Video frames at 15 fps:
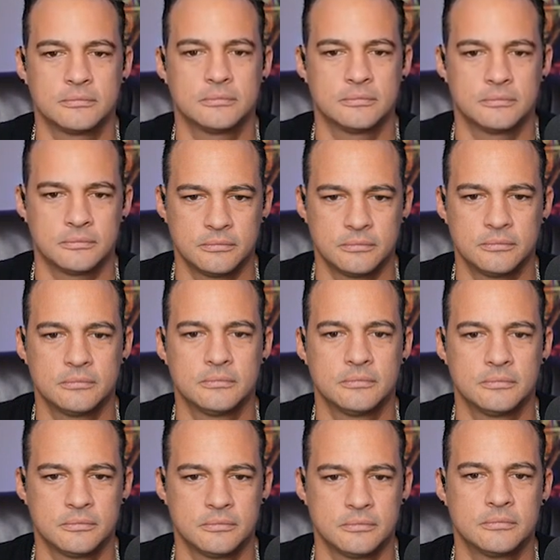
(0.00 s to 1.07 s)

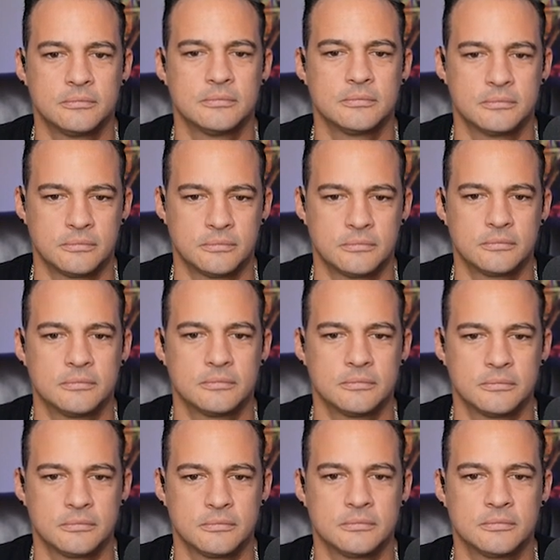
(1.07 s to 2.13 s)

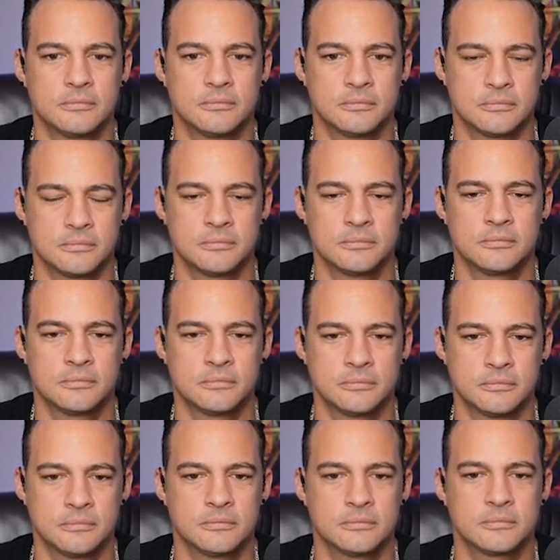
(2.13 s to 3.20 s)

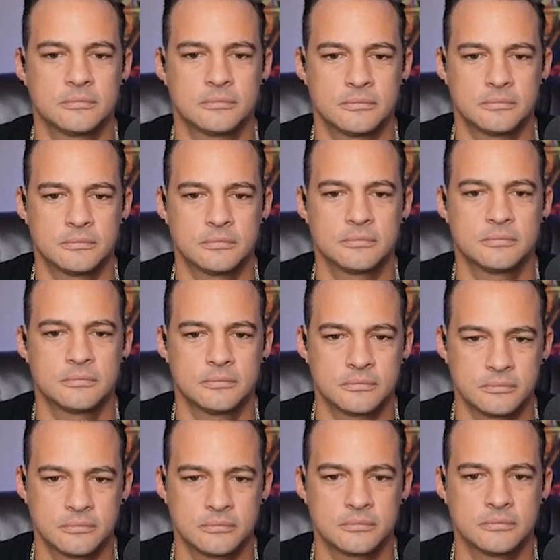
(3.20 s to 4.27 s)

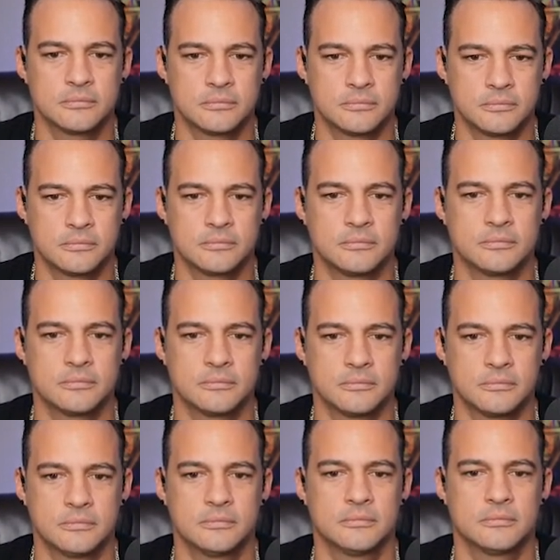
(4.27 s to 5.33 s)

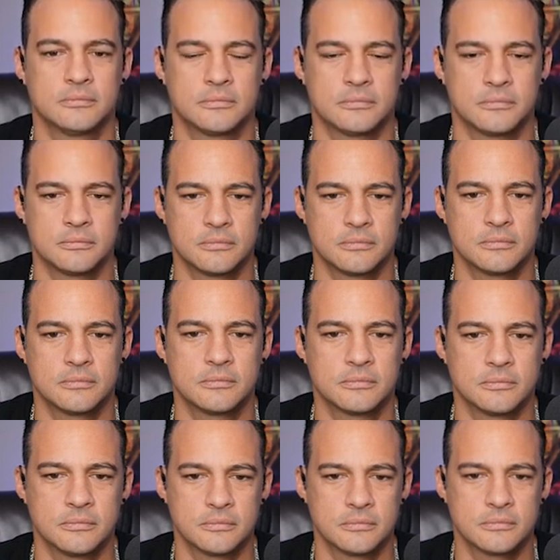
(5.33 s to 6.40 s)

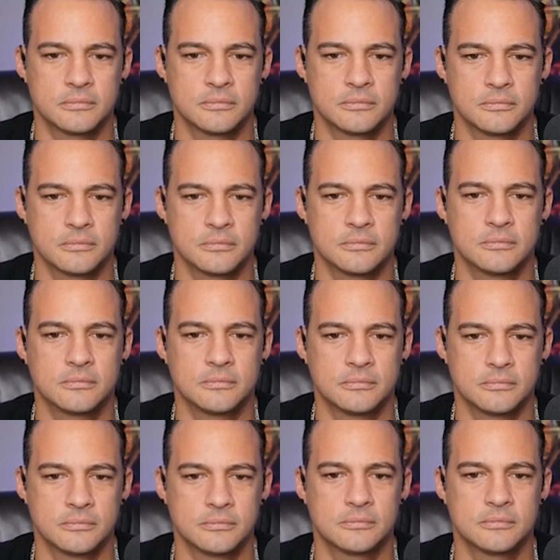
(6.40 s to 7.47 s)

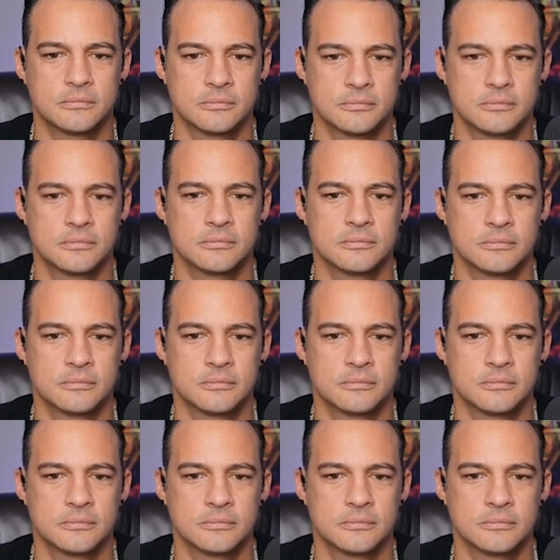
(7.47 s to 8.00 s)
This person isn't speaking.